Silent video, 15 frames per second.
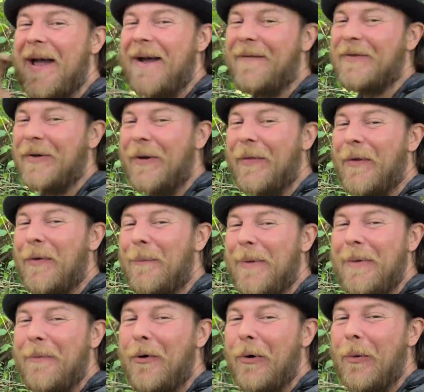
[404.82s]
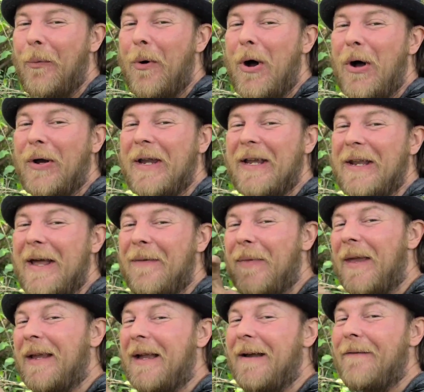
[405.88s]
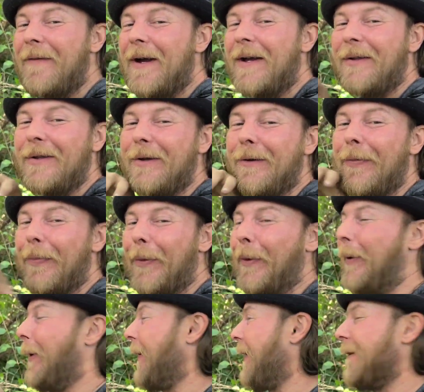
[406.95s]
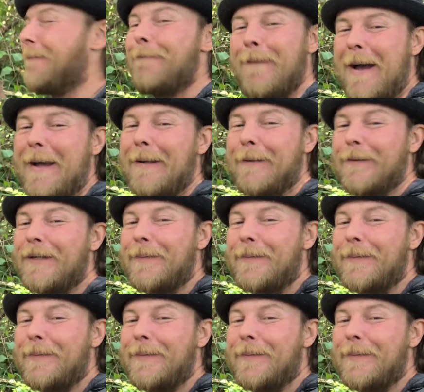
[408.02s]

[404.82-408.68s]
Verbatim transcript: after a little bit more walking, I think I found our third and final